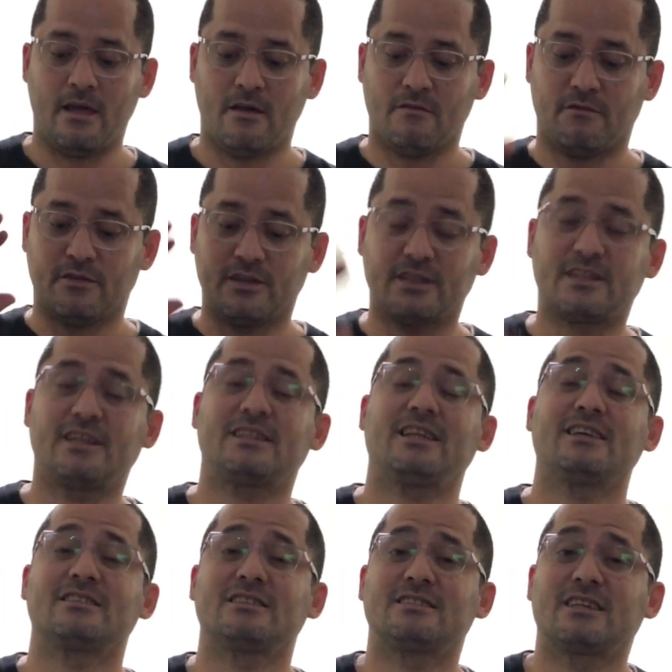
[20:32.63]
For the
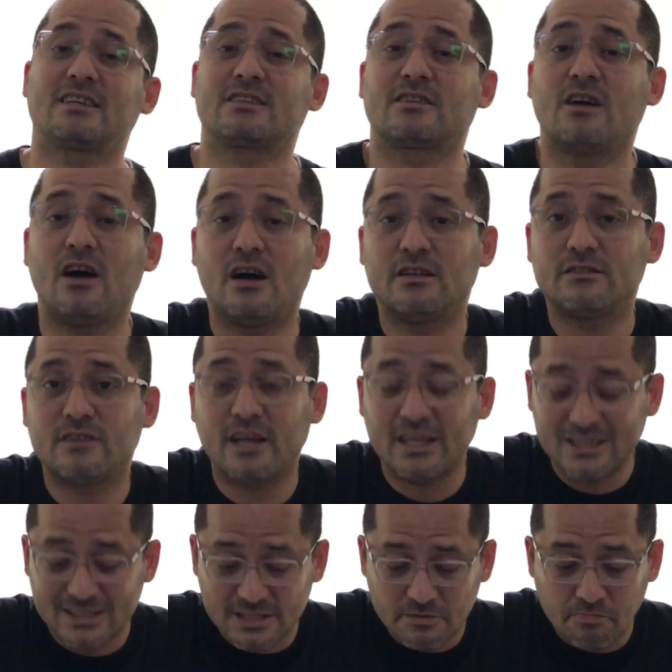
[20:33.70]

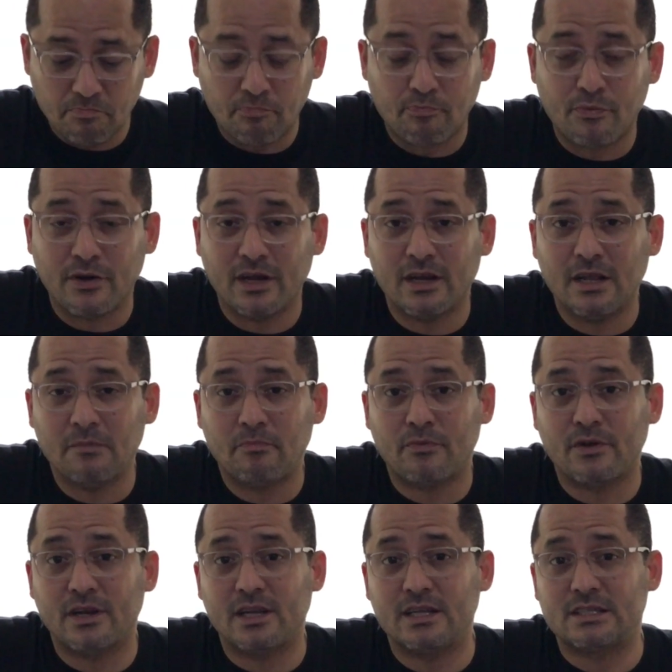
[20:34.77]
3600, it's
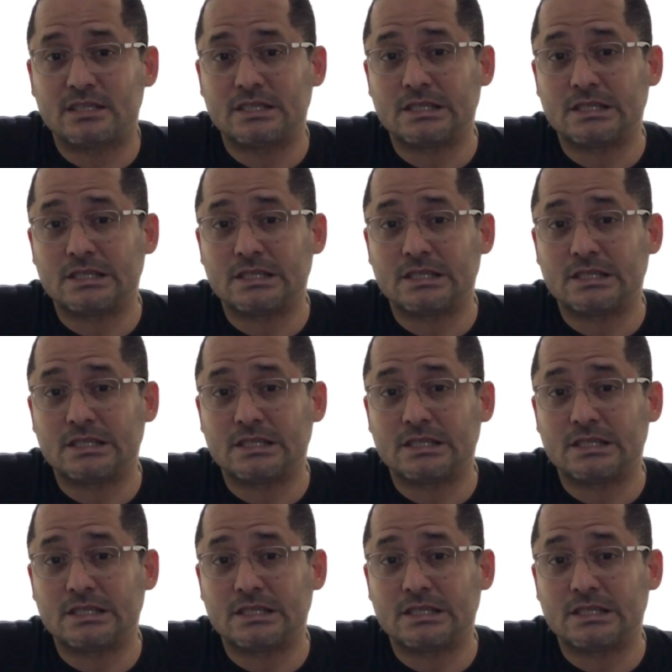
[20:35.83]
pretty